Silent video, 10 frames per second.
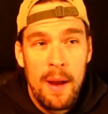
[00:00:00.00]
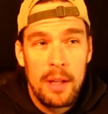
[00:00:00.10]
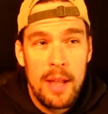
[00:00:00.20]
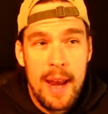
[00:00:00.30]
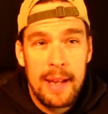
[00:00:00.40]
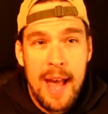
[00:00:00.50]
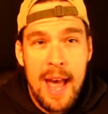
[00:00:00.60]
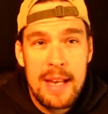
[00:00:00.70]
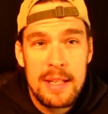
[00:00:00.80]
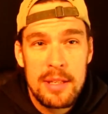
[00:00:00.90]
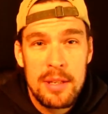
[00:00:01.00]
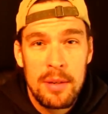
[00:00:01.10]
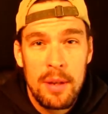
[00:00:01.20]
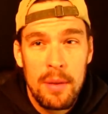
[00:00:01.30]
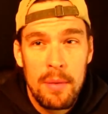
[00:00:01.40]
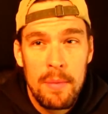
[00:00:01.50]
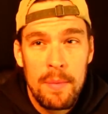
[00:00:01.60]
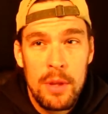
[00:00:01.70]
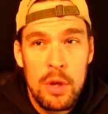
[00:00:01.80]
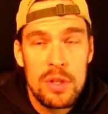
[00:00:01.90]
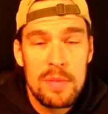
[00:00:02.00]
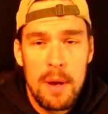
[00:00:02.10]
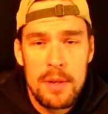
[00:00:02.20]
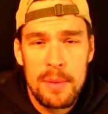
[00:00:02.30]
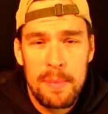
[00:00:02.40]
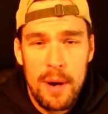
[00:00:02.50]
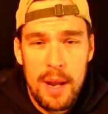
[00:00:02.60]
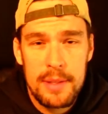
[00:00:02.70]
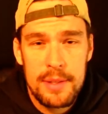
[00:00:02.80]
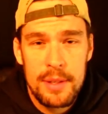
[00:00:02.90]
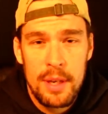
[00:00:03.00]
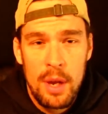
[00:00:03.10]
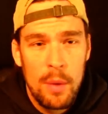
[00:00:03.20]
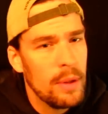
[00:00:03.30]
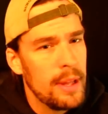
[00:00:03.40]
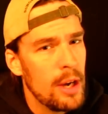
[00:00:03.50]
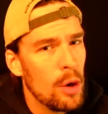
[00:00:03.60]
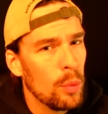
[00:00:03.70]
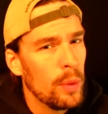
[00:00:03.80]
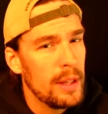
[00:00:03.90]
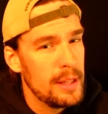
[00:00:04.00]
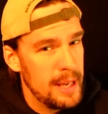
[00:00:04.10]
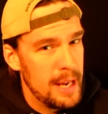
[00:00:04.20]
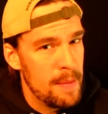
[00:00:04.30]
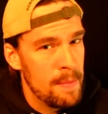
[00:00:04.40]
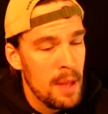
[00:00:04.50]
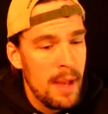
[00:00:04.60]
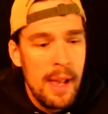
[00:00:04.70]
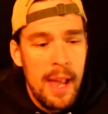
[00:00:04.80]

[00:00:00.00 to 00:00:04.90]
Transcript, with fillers: a lot of guys use muzzle brakes when they don't really need them,